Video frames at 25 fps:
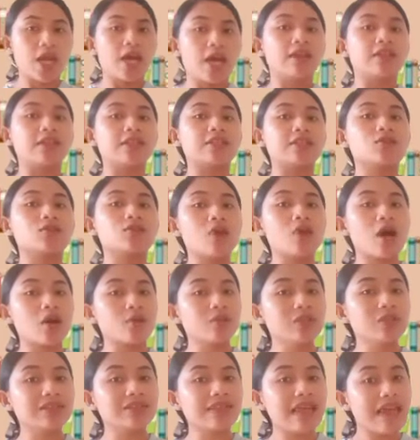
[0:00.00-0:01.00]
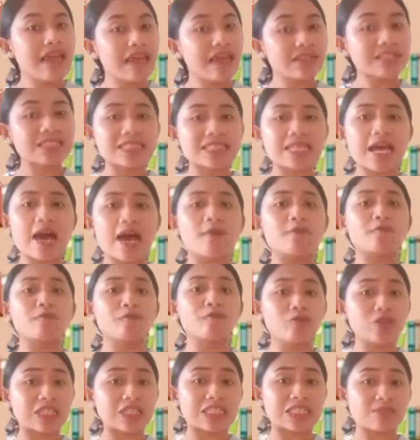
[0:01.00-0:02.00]
literary texts have
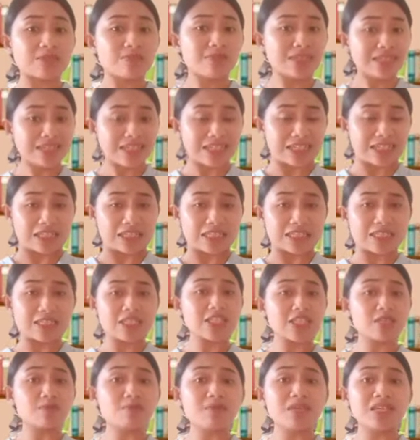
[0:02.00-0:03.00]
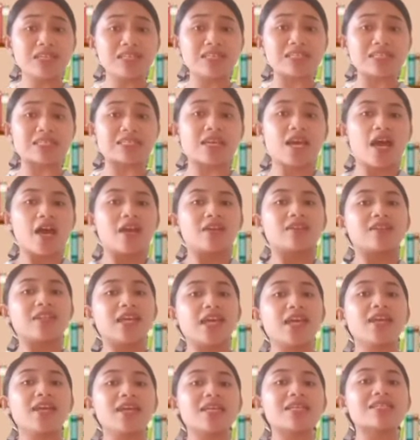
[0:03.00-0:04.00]
fixed meanings. This means
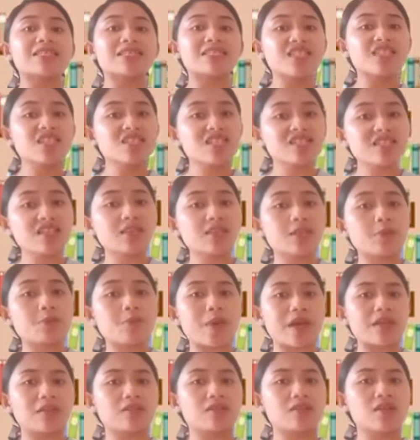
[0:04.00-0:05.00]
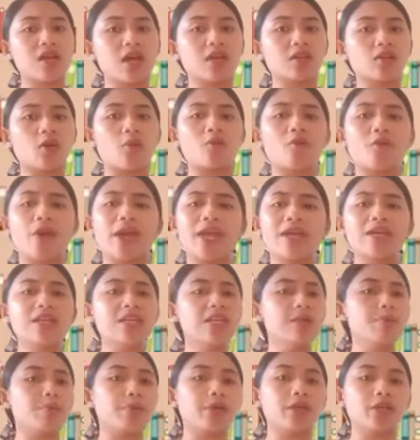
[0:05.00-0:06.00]
they exist independent of
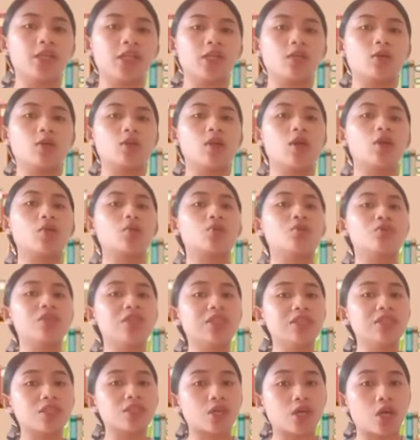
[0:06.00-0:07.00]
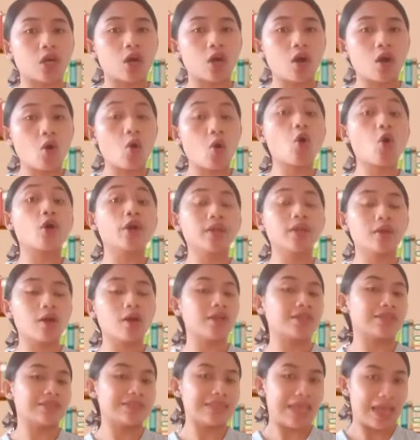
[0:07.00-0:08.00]
any particular reader or
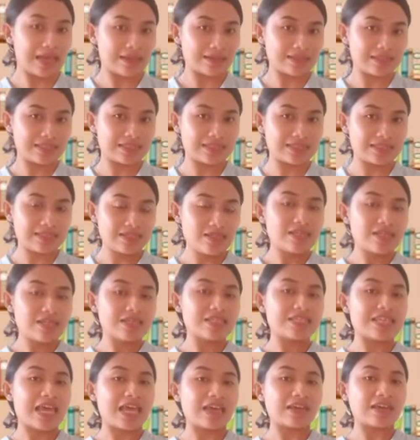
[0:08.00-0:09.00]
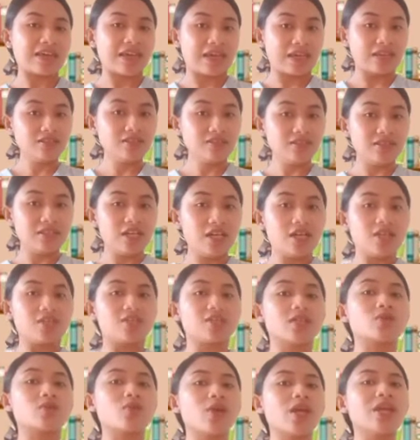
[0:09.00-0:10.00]
context. Second, the
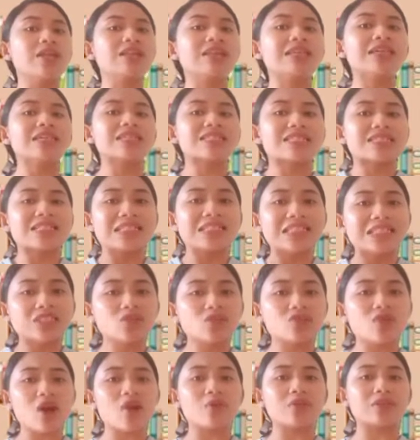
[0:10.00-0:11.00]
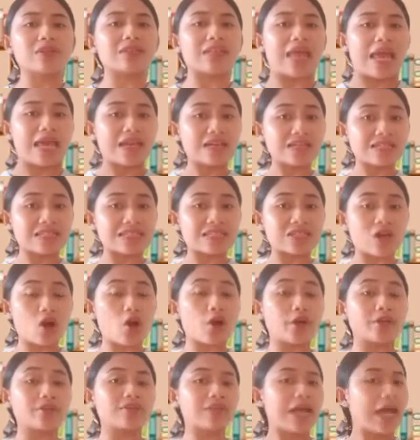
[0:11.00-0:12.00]
greatest literary texts
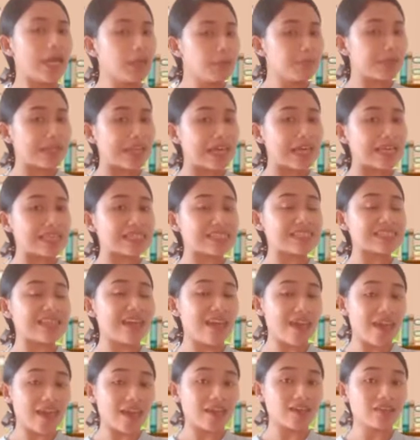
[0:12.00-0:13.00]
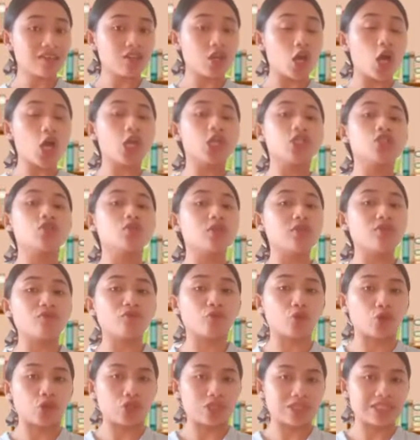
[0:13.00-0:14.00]
are timeless and
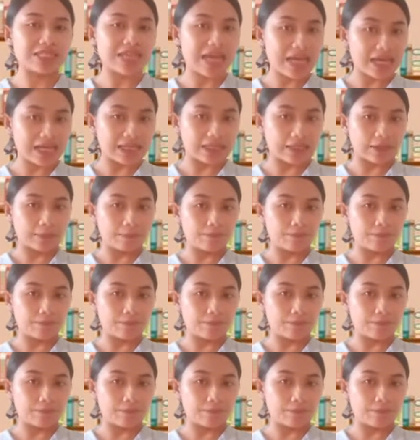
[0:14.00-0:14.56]
universal.